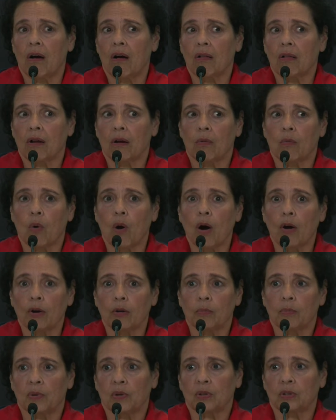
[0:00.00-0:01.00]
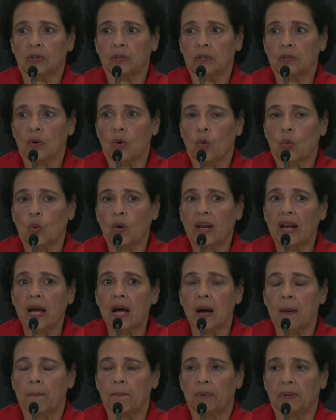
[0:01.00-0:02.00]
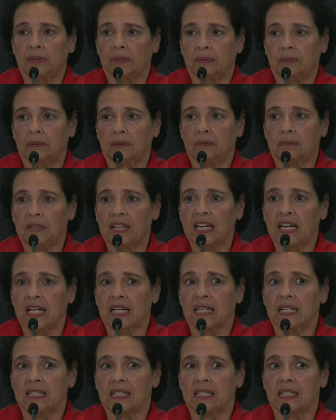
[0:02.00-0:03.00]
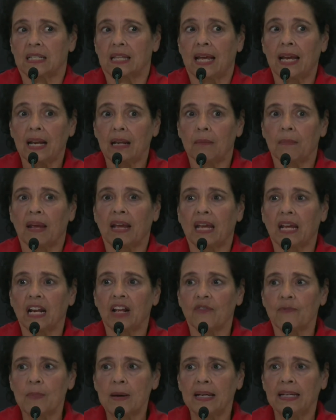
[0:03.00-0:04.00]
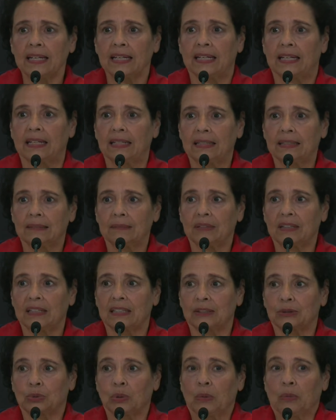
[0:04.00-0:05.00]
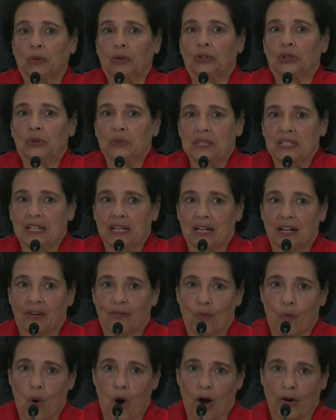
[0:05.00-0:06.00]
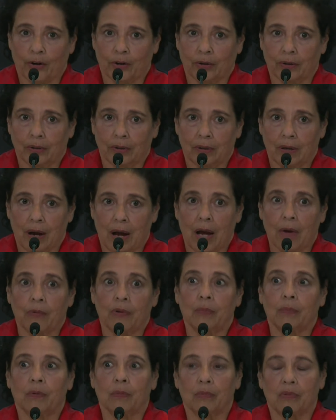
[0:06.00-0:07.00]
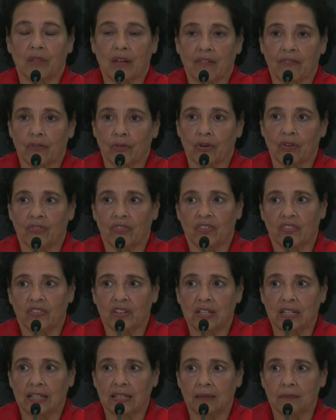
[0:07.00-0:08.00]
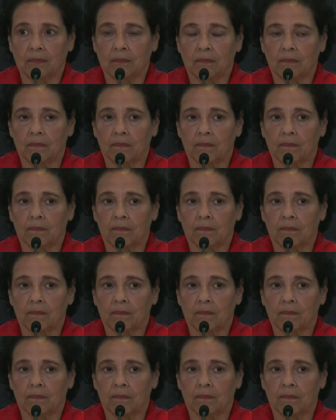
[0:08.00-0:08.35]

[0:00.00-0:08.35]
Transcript: all our water bills went up because they didn't make enough money because we weren't using enough water. I remember that very vividly.